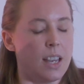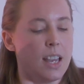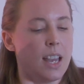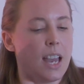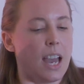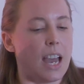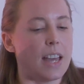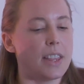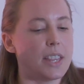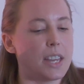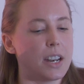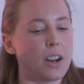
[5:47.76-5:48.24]

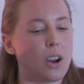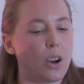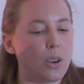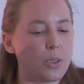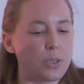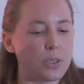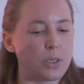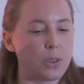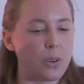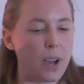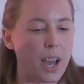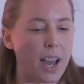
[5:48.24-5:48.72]
And then it
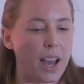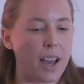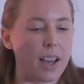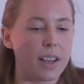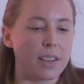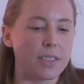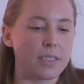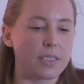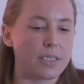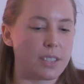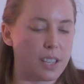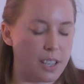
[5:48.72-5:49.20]
also
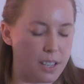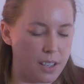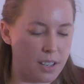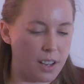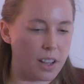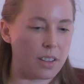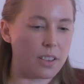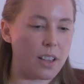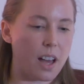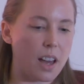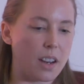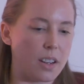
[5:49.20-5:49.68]
has
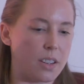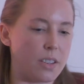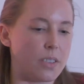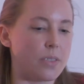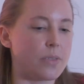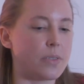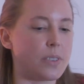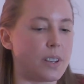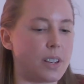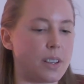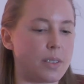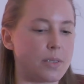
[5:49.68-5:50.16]
a lot
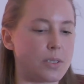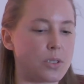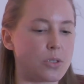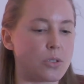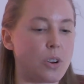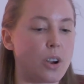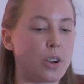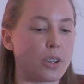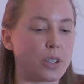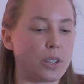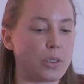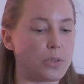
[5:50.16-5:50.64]
of
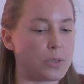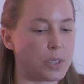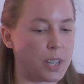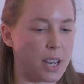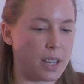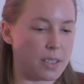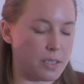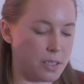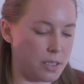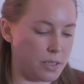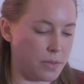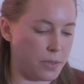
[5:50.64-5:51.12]
strong use
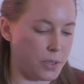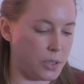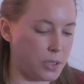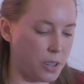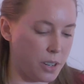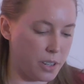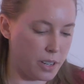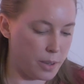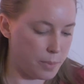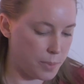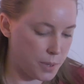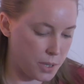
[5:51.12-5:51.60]
cases for
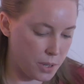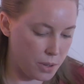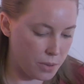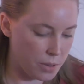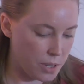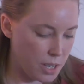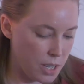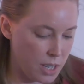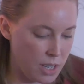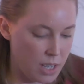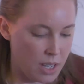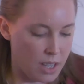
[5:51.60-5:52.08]
startups. So
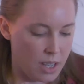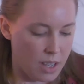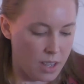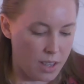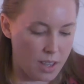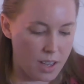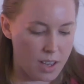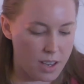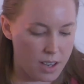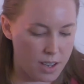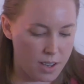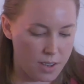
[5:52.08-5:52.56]

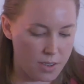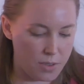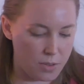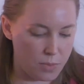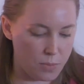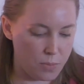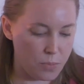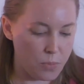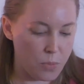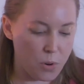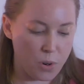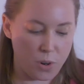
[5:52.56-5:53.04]

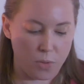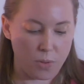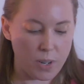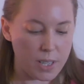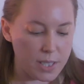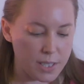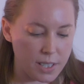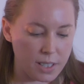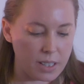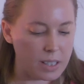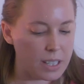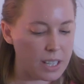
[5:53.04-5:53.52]
more
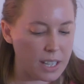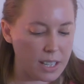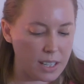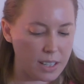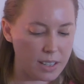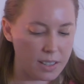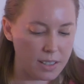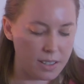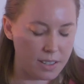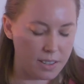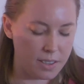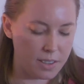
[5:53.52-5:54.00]

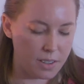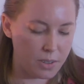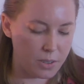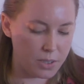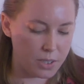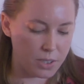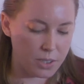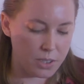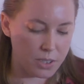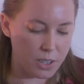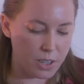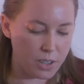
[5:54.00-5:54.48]
recently, there was
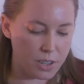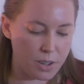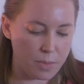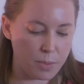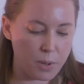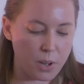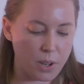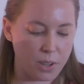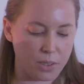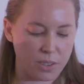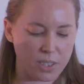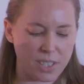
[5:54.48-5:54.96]
a startup
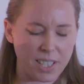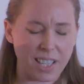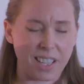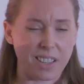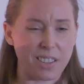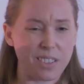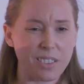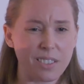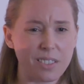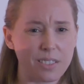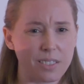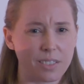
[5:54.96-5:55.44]
called
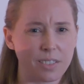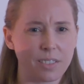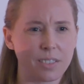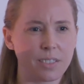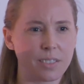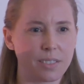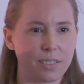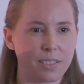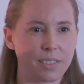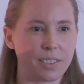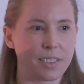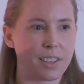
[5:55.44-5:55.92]
Teal,
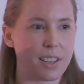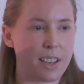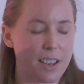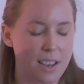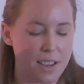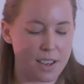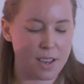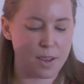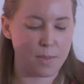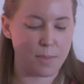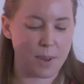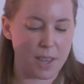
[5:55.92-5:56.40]

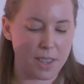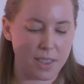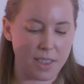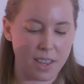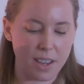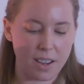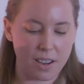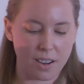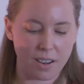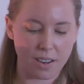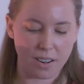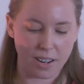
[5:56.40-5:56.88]
and
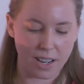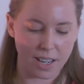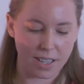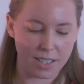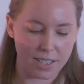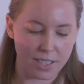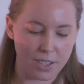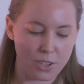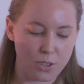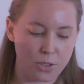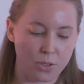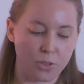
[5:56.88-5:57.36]
they are a
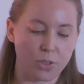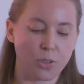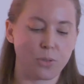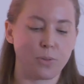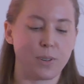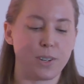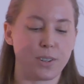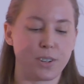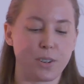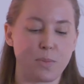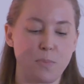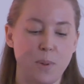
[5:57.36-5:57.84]
digital
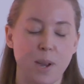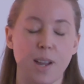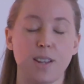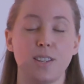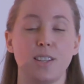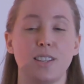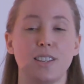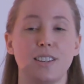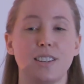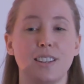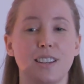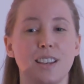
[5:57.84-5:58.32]
career
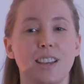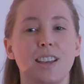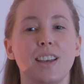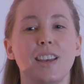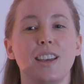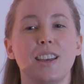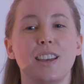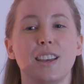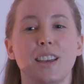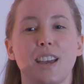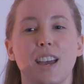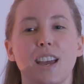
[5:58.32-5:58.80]
companion,
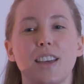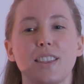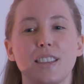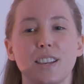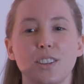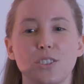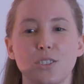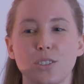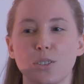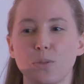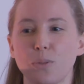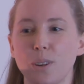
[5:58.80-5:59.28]
and they
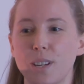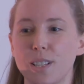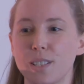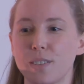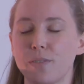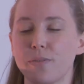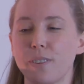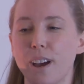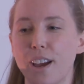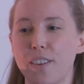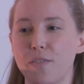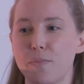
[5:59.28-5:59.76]
just raised
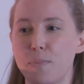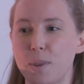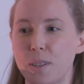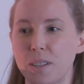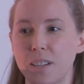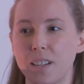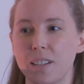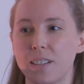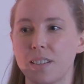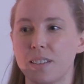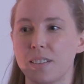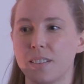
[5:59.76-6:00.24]
$5
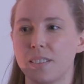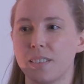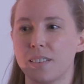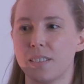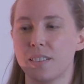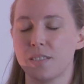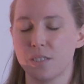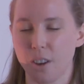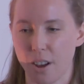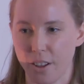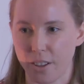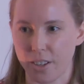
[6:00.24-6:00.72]
million
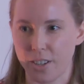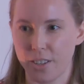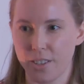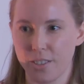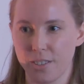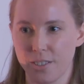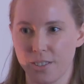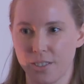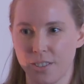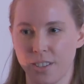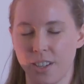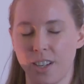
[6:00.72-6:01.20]

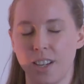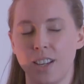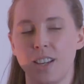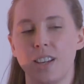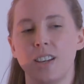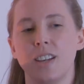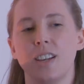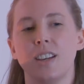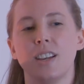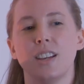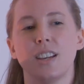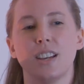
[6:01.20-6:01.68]

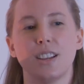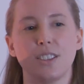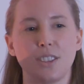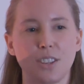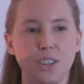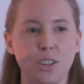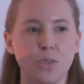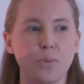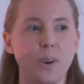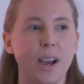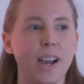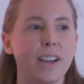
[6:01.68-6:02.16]
in the
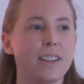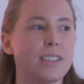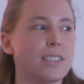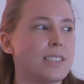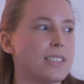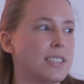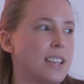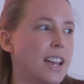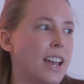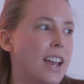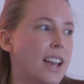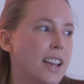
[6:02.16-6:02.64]

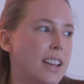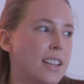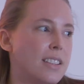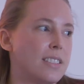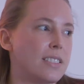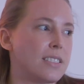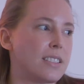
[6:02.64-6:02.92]
US, and